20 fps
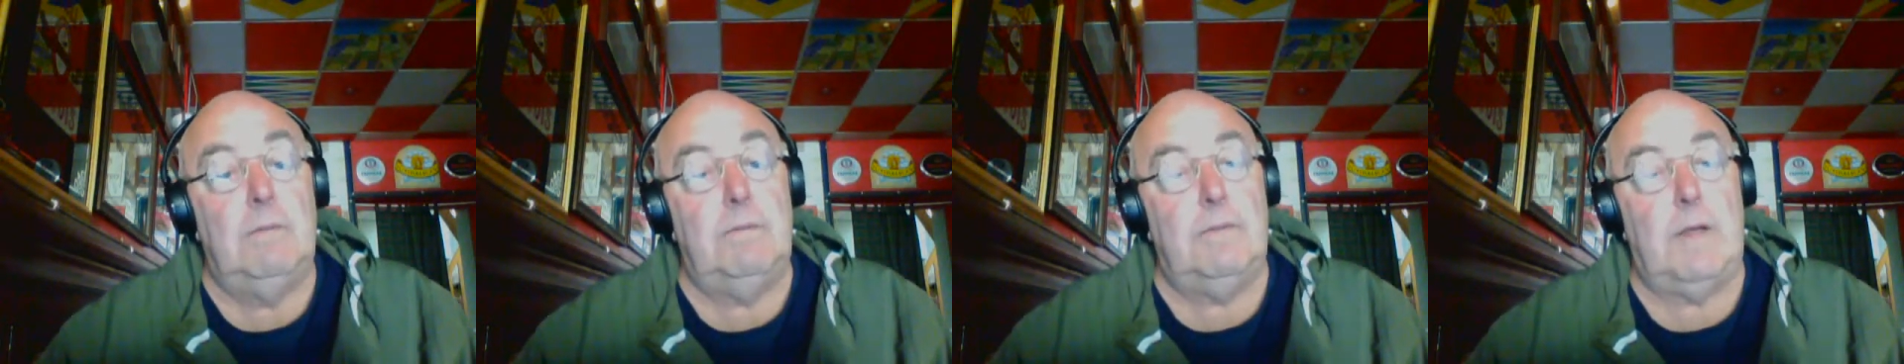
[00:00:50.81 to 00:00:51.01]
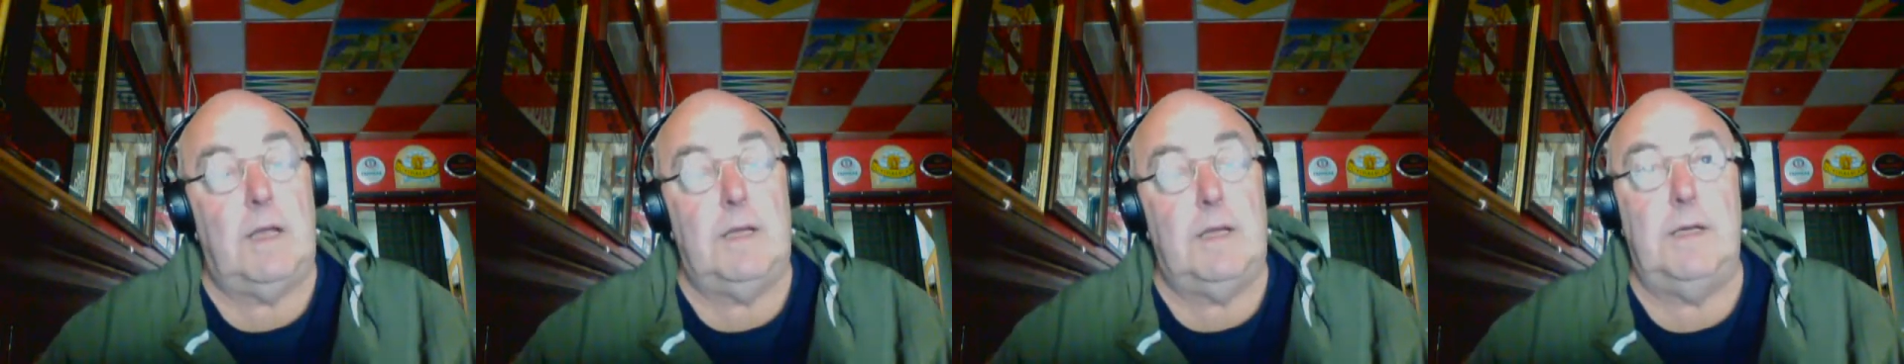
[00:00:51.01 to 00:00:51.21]

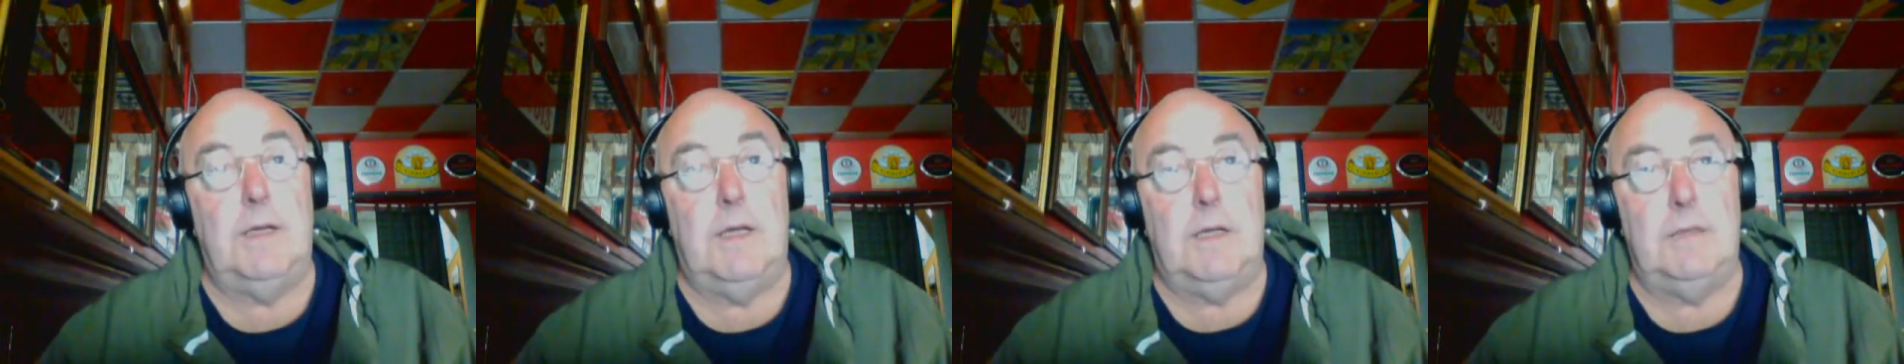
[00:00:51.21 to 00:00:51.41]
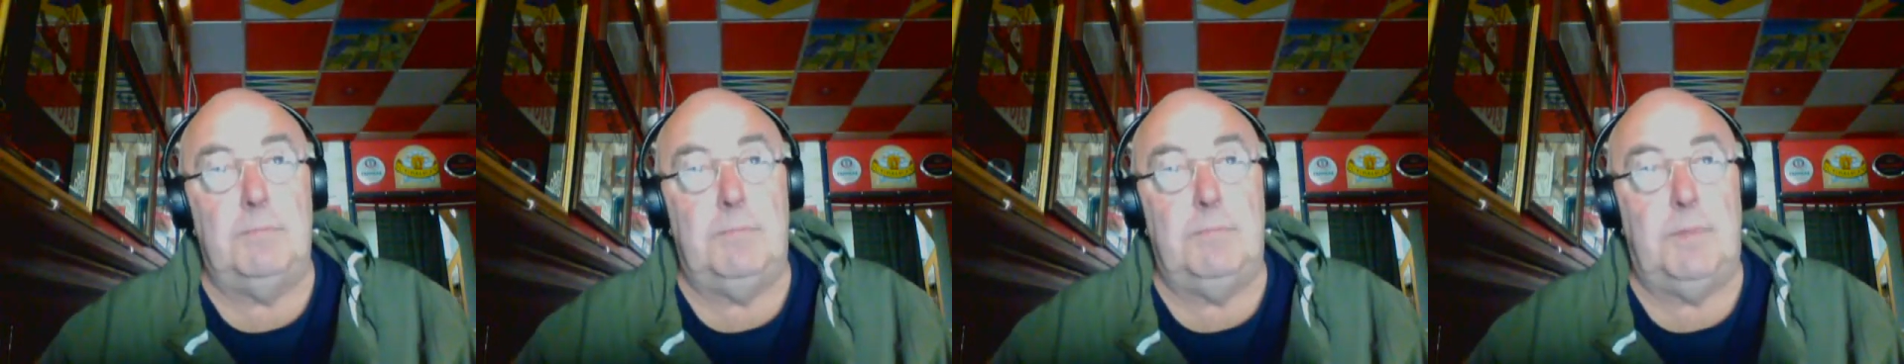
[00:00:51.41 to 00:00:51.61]

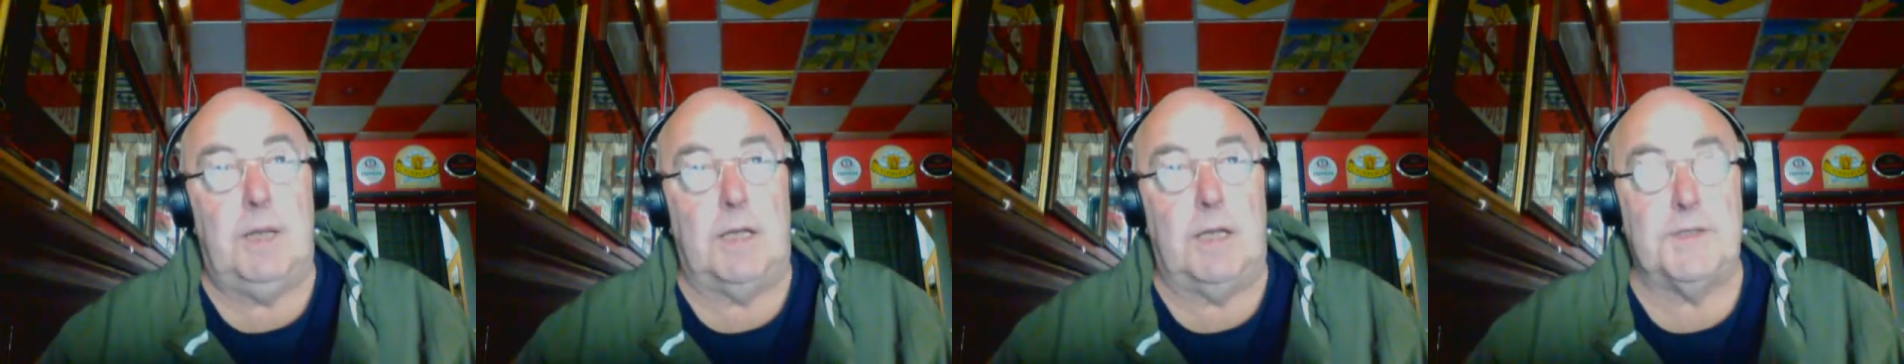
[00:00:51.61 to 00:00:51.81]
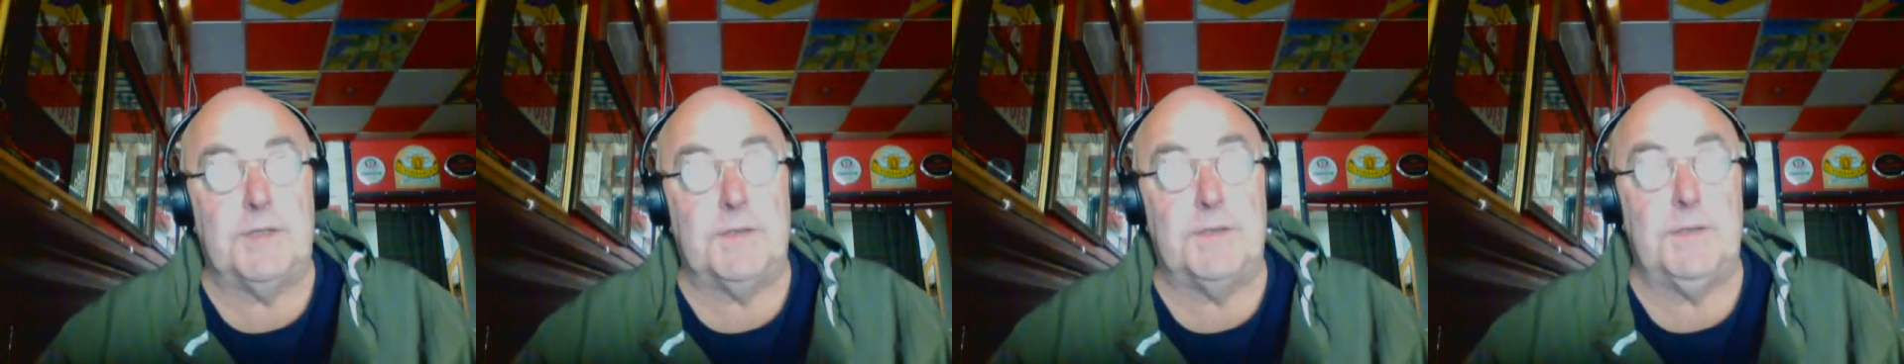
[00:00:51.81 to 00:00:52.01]
finer
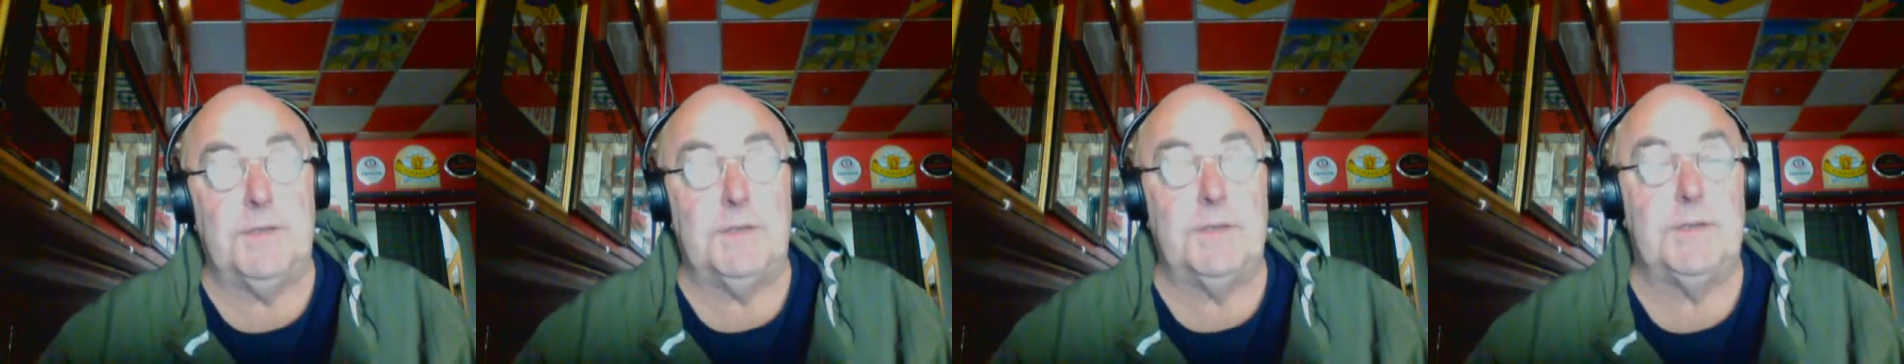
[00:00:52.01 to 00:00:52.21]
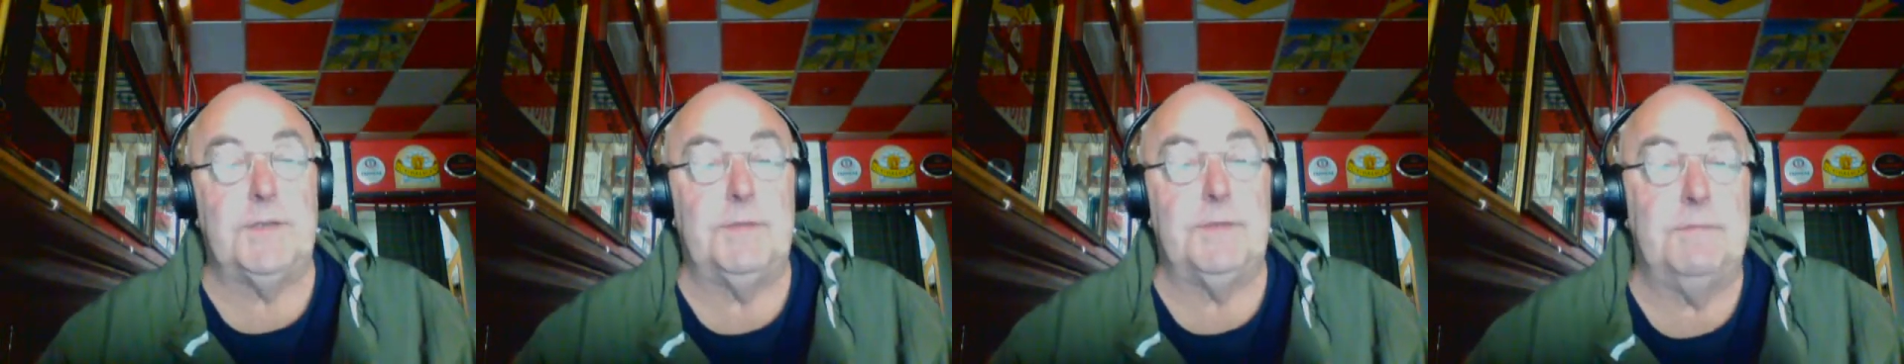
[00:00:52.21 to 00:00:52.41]

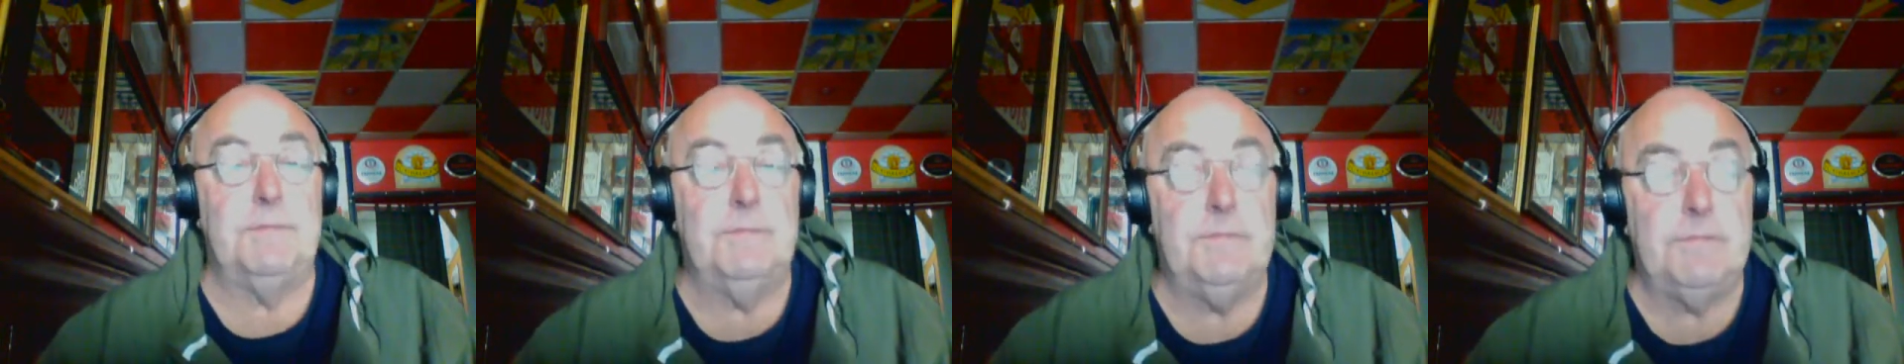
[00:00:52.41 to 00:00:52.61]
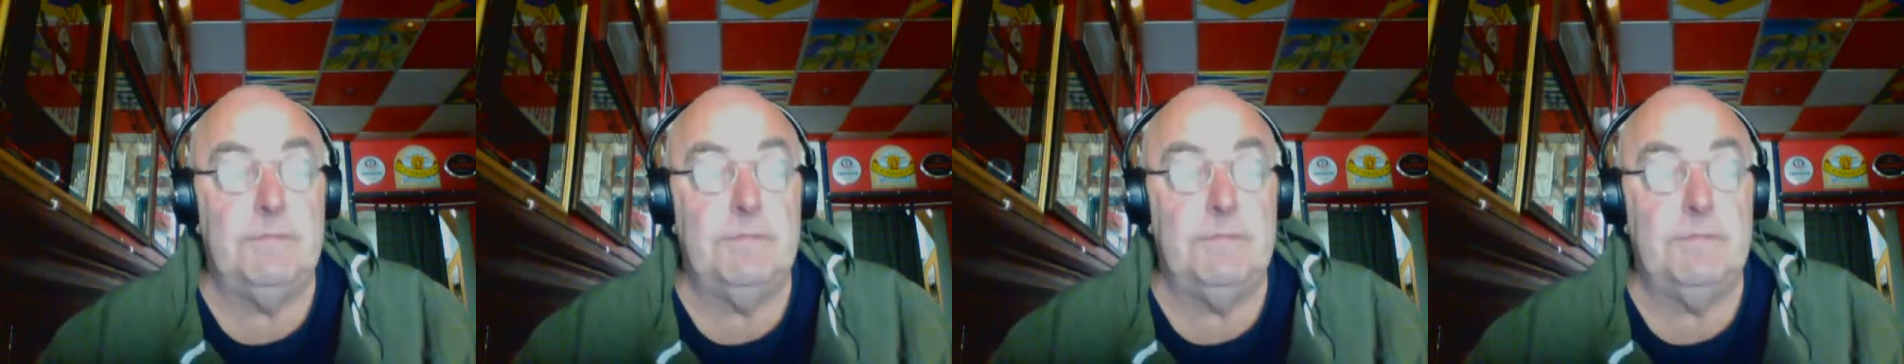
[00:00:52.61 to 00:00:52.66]
pastures.